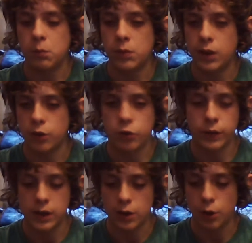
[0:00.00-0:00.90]

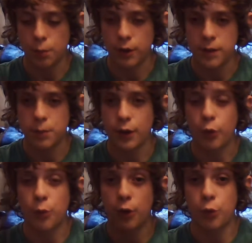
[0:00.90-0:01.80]
actually operate, but
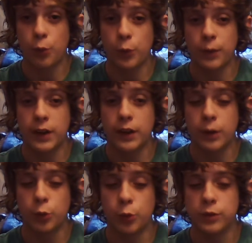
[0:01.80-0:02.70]
it's very specific
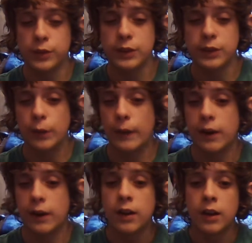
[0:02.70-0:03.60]
enough to actually do
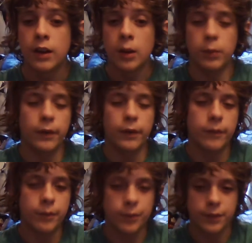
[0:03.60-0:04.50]
that. But
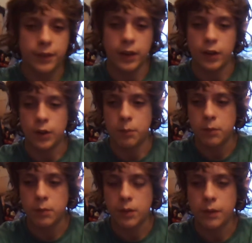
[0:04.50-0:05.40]

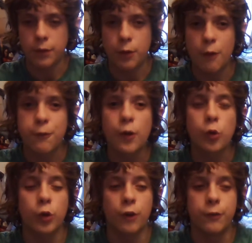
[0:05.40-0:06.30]

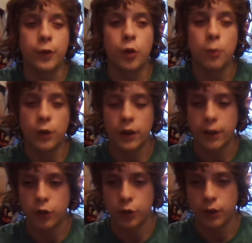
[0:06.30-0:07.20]
first off, the Noble
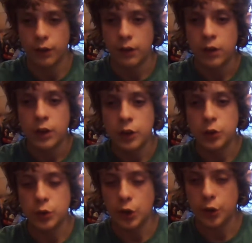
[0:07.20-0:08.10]
Collection
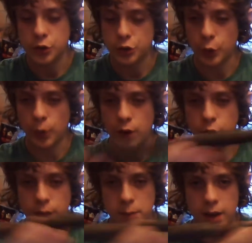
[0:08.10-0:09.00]
do
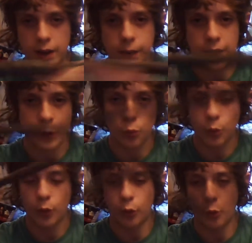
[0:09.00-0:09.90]
actually make these
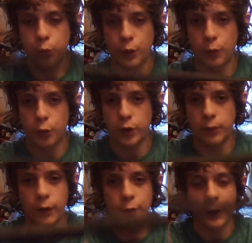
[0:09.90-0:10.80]
wands for the Wizarding
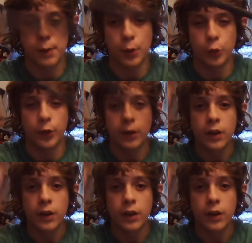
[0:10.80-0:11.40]
World of Harry Potter,